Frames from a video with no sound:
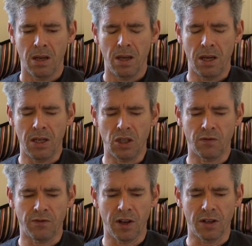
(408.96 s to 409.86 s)
In its
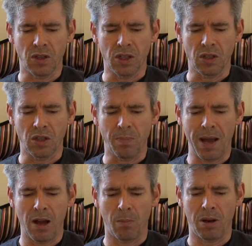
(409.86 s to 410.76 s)
furnaces, the
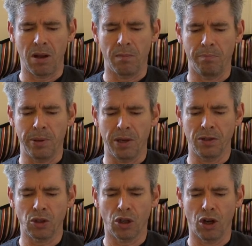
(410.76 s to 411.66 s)
power plant
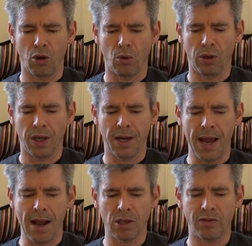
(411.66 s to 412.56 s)
burned coal, and
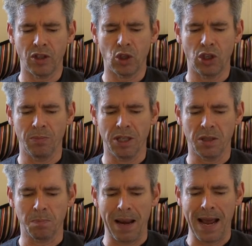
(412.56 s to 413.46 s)
out of its
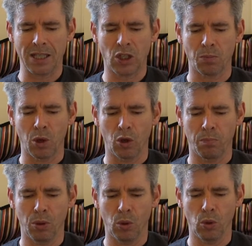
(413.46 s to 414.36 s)
chimneys black
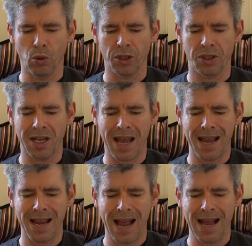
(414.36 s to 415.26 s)
smoke poured
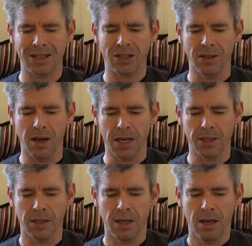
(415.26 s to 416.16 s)
day and
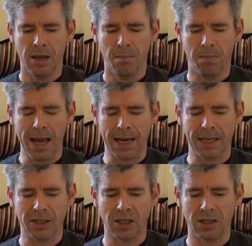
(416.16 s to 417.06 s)
night,
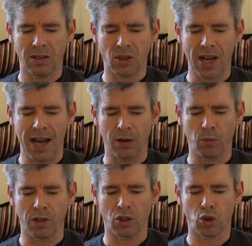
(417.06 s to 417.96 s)
blanketing the town
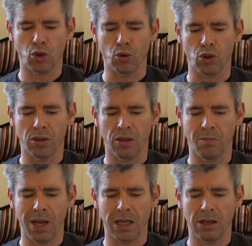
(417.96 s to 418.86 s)
with soot and
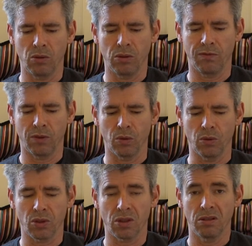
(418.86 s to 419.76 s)
making all the
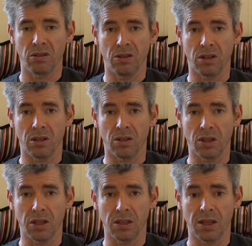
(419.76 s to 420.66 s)
floors
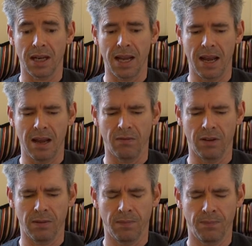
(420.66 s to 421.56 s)
dirtier than ever.